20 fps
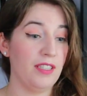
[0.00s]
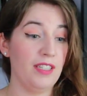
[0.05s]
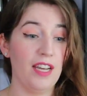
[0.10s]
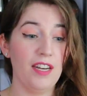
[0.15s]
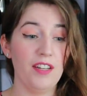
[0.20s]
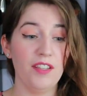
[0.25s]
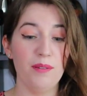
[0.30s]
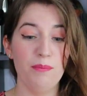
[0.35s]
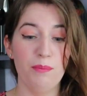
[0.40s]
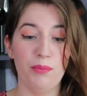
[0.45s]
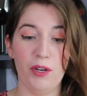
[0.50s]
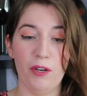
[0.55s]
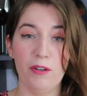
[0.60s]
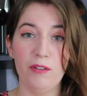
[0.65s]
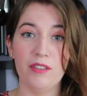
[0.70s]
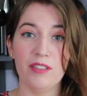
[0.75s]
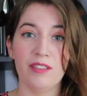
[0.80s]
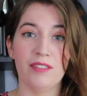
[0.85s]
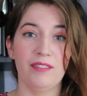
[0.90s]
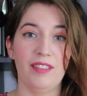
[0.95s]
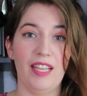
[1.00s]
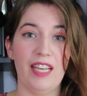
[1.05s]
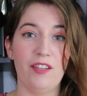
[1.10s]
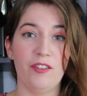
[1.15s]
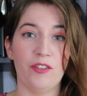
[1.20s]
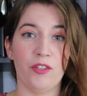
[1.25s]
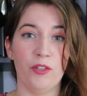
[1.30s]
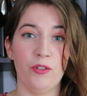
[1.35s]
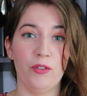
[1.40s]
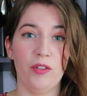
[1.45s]
None of them broke.
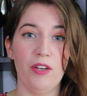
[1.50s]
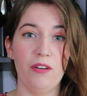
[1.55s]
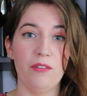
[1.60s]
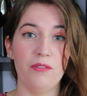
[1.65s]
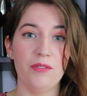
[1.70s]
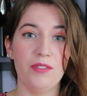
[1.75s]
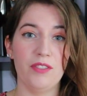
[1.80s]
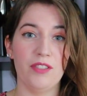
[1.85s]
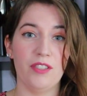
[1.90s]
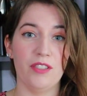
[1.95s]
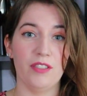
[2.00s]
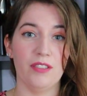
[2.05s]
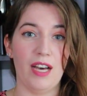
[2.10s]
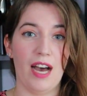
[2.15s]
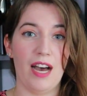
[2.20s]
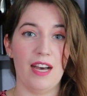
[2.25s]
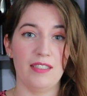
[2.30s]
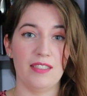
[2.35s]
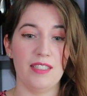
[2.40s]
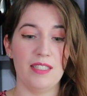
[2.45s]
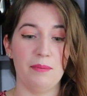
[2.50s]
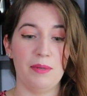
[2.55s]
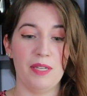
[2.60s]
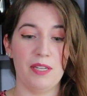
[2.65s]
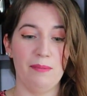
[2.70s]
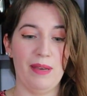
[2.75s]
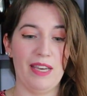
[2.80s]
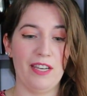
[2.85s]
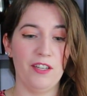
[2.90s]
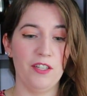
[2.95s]
Like, kudos to Aussie
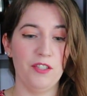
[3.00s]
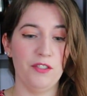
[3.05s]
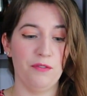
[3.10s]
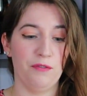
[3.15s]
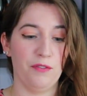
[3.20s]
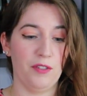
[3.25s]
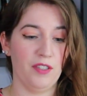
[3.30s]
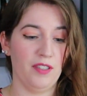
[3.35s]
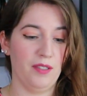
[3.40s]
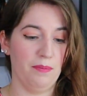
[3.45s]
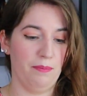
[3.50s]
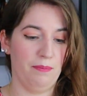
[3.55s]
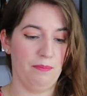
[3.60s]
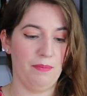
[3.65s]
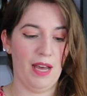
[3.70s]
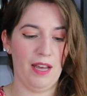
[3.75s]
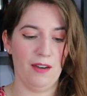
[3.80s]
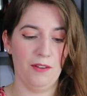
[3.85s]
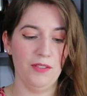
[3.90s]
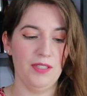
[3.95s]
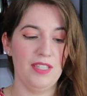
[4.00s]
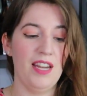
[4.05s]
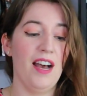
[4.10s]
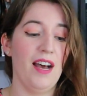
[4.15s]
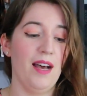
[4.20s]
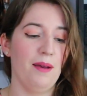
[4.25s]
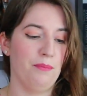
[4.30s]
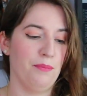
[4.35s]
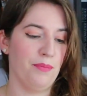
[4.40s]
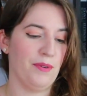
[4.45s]
beer makers for the bottles
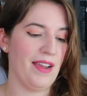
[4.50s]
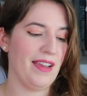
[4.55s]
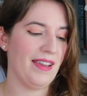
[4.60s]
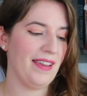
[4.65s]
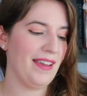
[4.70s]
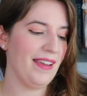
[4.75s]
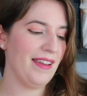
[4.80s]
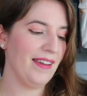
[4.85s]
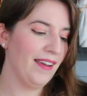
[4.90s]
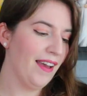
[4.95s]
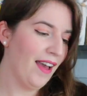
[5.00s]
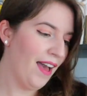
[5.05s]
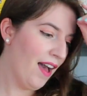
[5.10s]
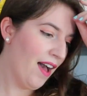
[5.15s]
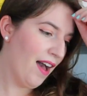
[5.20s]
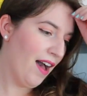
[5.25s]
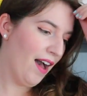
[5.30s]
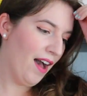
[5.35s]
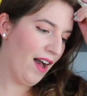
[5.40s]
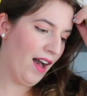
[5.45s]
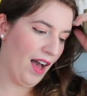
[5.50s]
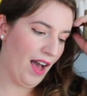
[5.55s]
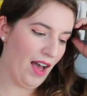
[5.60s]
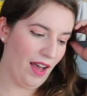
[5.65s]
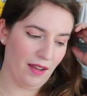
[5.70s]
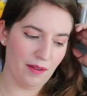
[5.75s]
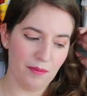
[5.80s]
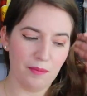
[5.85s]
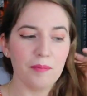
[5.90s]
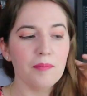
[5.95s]
not breaking.
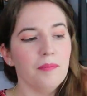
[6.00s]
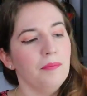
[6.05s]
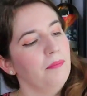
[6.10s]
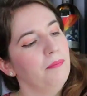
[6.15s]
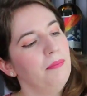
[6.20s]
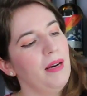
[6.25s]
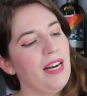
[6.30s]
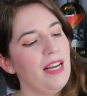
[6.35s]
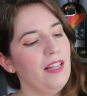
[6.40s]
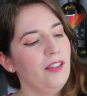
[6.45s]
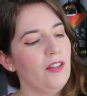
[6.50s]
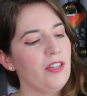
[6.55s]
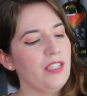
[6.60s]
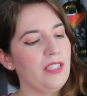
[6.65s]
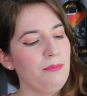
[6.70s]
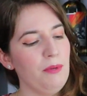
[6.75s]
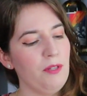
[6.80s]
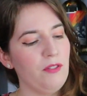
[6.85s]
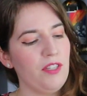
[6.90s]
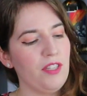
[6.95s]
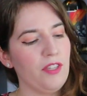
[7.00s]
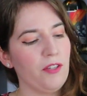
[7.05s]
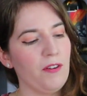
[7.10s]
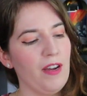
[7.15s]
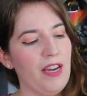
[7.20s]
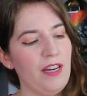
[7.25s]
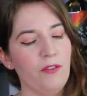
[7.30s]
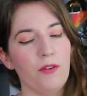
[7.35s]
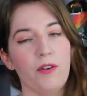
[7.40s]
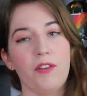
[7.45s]
But I lost most of the
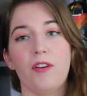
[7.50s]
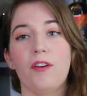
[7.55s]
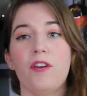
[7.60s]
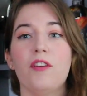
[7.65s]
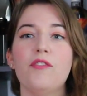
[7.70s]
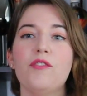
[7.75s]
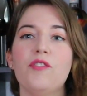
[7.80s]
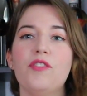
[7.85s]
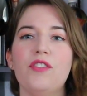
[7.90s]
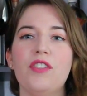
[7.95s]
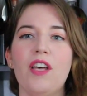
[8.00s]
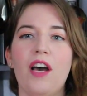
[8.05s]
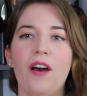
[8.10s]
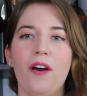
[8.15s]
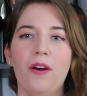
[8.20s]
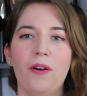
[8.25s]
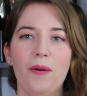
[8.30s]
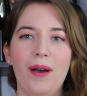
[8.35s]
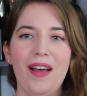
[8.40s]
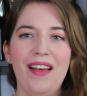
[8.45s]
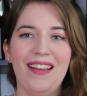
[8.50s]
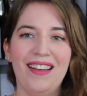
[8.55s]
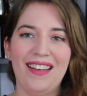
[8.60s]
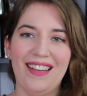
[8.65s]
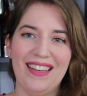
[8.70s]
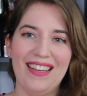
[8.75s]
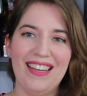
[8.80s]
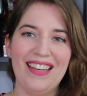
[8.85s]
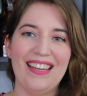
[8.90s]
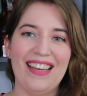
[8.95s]
Great Northern. So,
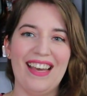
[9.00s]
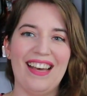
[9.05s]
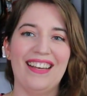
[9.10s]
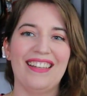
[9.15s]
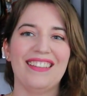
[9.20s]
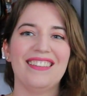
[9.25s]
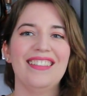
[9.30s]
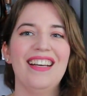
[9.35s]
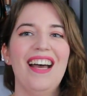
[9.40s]
yeah.